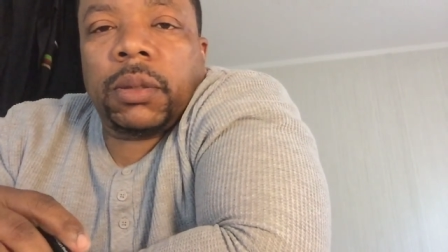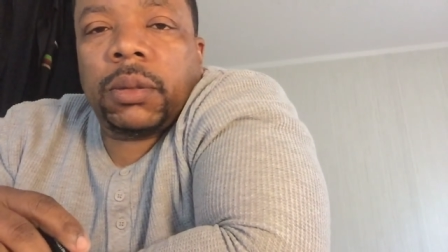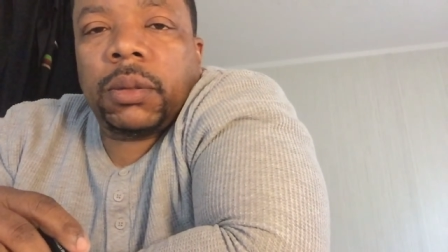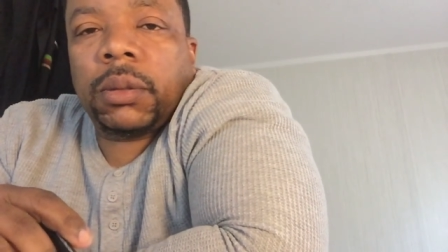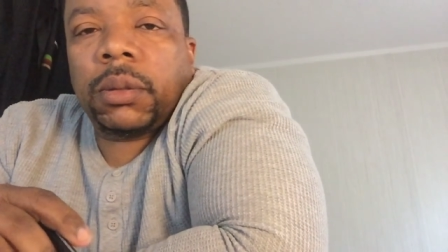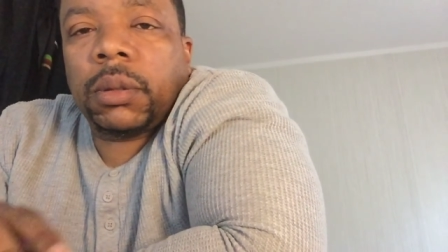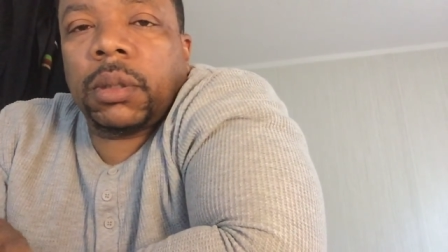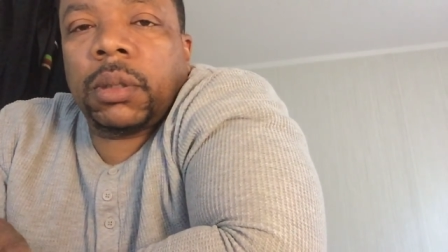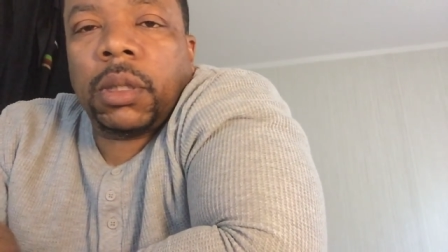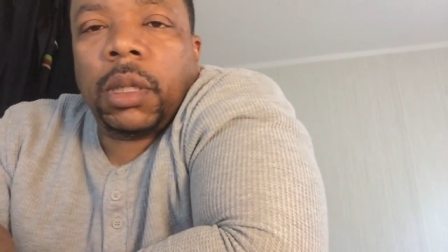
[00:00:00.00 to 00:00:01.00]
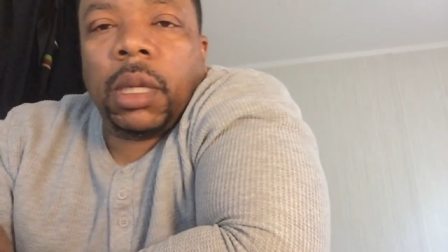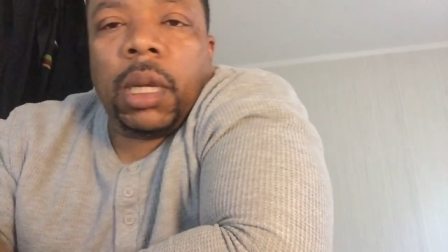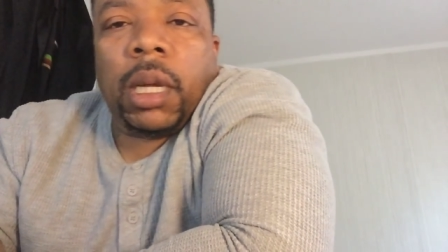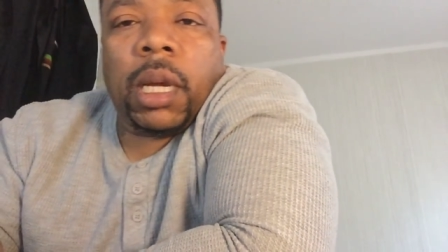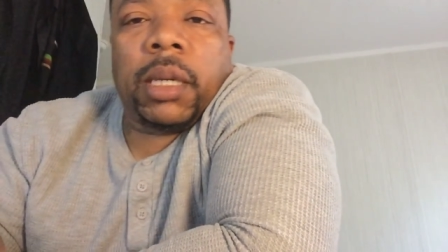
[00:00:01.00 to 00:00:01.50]
and
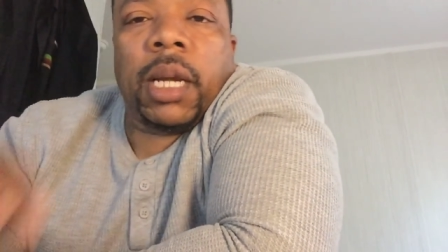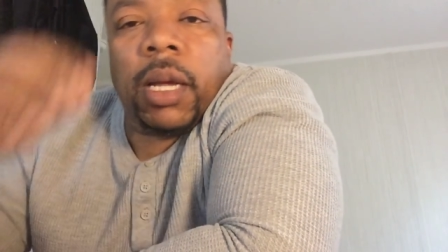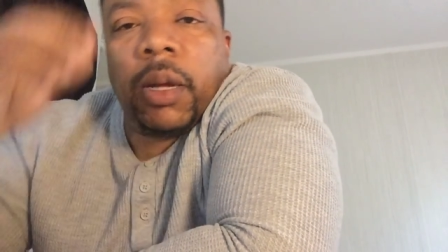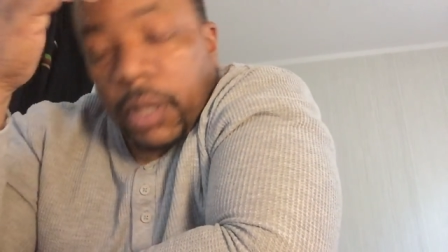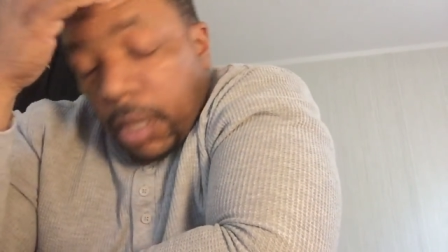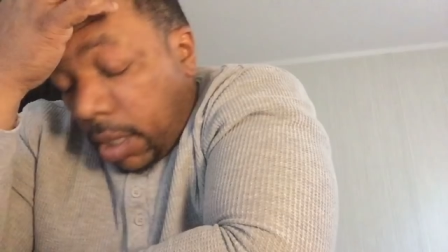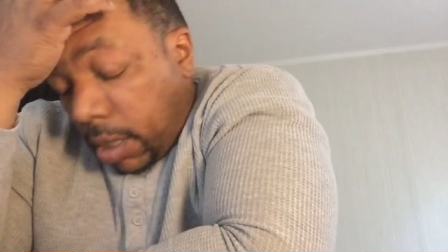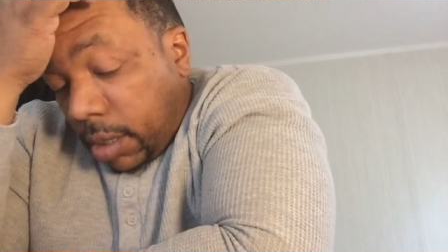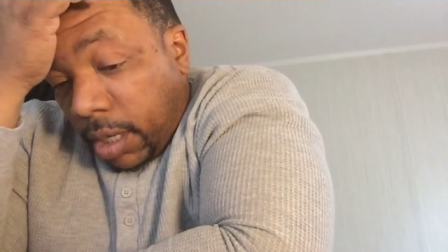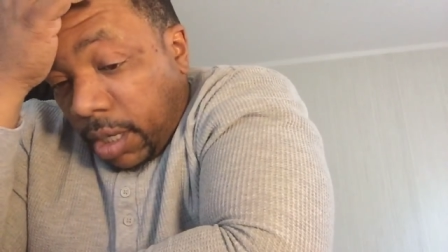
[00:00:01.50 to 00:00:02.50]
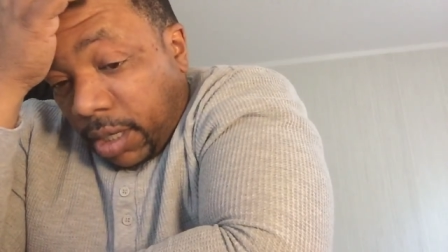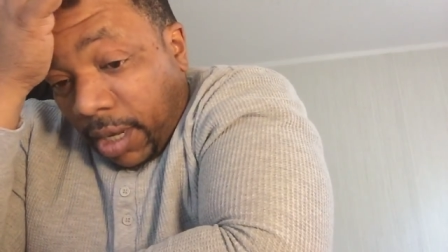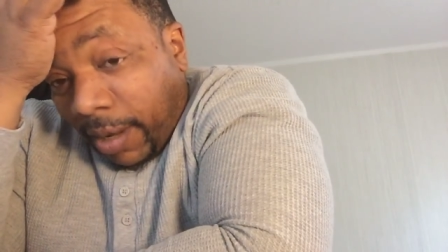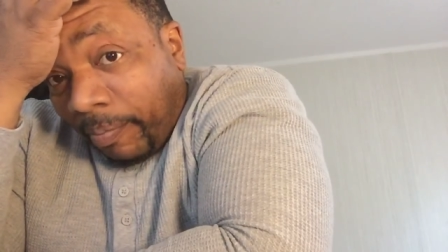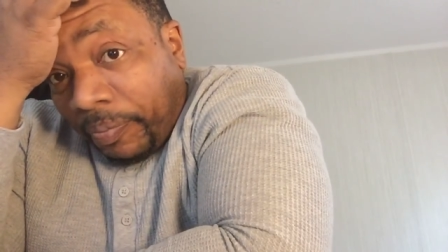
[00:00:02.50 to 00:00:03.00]
now another thing.
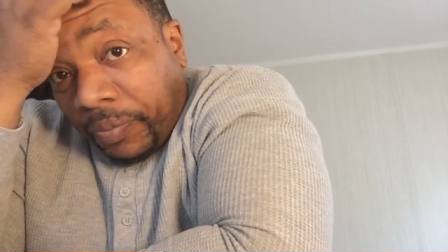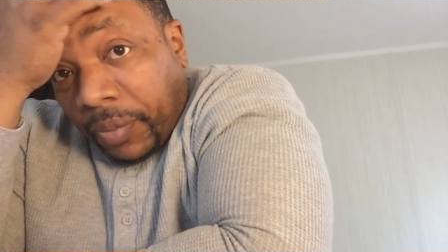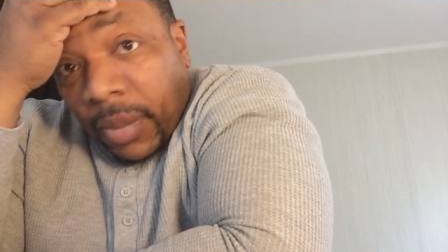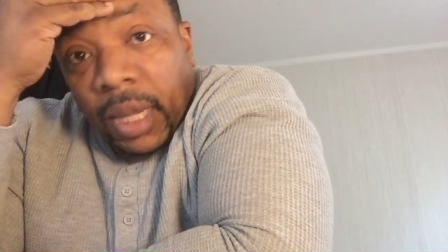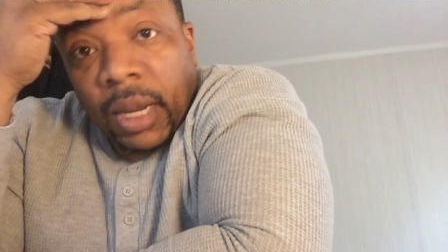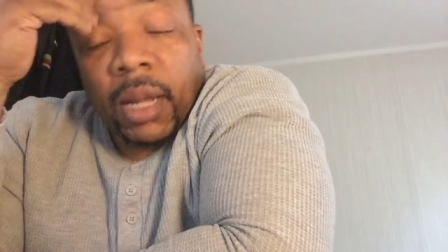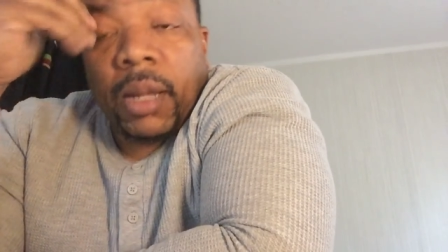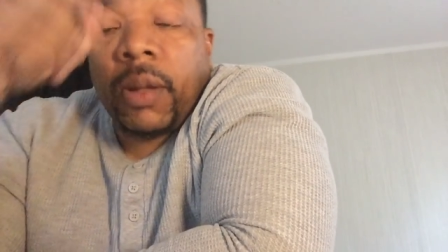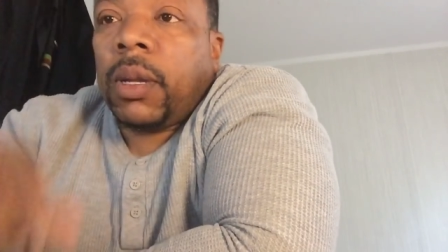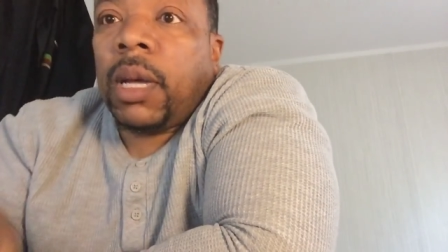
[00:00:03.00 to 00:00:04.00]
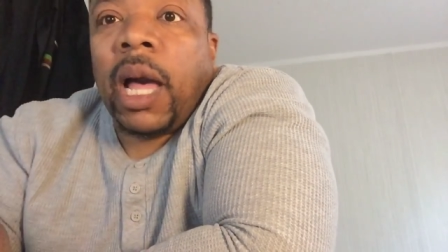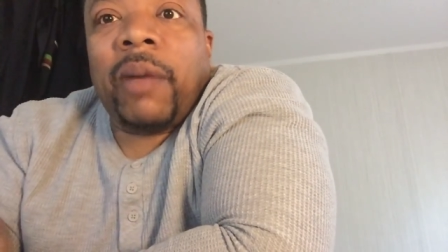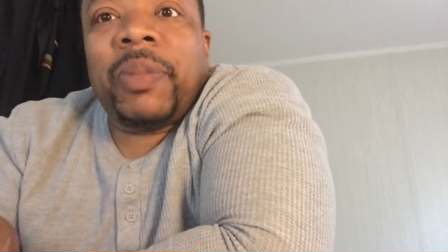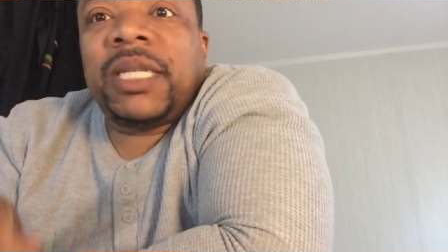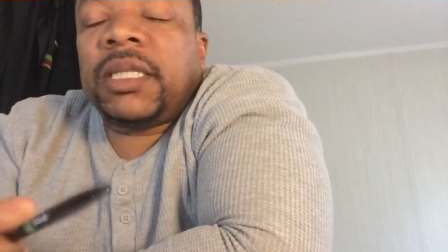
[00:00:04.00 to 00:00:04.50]
I be
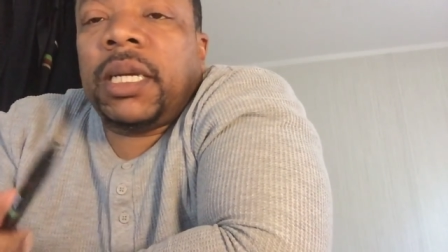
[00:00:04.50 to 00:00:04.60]
seeing